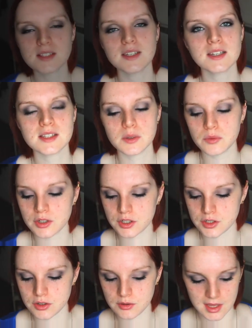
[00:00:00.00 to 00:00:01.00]
so next thing we're going to
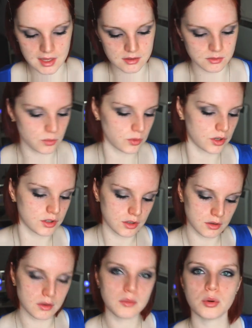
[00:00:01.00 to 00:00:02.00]
do is we're
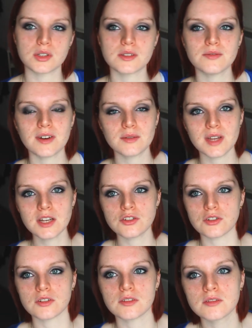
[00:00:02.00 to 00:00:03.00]
going to put some
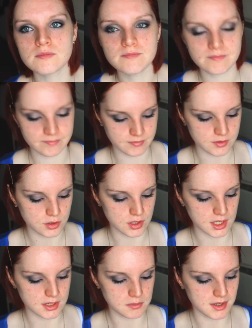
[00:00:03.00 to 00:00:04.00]
foundation on so
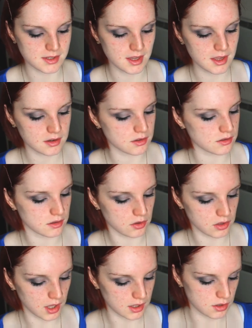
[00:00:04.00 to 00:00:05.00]
that my skin doesn't
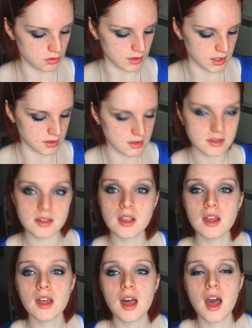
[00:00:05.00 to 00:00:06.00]
look as horrendous
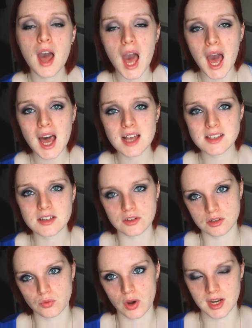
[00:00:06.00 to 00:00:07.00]
as it
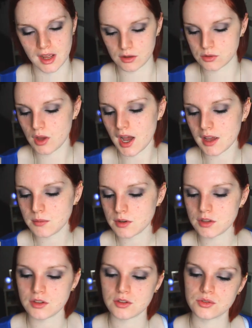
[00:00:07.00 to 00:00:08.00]
does right now. So I'm going to
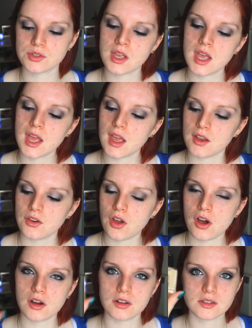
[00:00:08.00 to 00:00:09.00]
use a
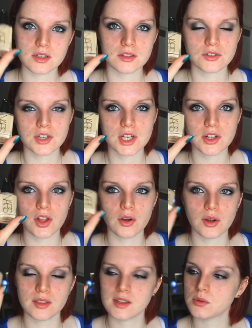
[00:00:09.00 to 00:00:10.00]
Nars Sheer Glow,
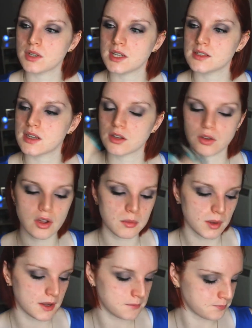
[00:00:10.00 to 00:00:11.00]
and this one is in
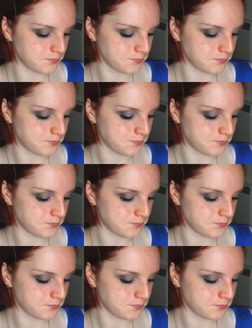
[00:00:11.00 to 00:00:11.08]
Gobi.